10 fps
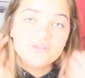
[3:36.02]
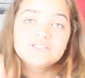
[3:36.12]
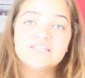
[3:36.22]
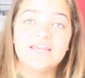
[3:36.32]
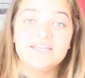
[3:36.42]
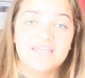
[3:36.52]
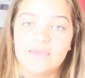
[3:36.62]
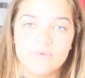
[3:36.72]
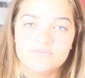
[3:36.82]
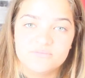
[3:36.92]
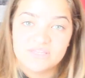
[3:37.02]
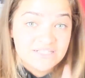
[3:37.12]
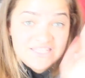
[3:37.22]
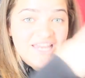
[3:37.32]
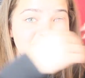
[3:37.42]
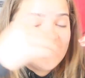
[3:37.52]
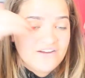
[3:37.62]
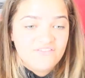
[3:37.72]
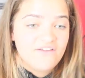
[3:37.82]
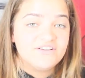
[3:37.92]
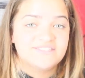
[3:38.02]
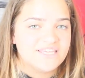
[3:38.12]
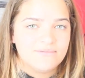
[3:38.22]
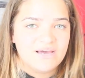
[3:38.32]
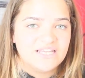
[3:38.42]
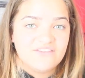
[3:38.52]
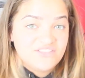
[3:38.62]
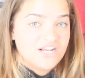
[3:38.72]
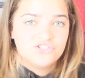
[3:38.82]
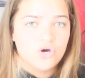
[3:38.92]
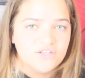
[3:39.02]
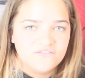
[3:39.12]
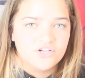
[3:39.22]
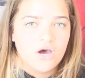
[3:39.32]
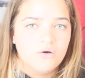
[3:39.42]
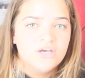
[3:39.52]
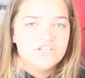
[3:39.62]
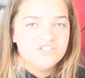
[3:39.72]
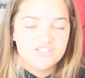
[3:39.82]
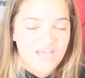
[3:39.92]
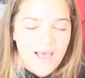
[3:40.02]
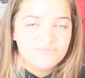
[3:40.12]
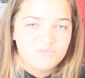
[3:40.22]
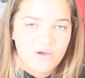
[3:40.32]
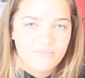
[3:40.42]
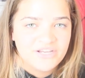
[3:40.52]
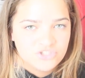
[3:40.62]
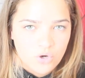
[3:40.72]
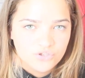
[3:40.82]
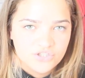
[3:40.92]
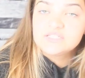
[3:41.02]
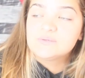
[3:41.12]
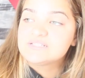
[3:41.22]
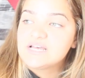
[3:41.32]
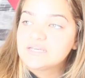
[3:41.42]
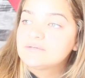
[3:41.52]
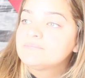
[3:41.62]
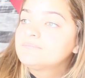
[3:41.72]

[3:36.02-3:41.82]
this lady came up to me, this lady that I've never seen in my life that I don't even know, she tapped me on my shoulder. She was like,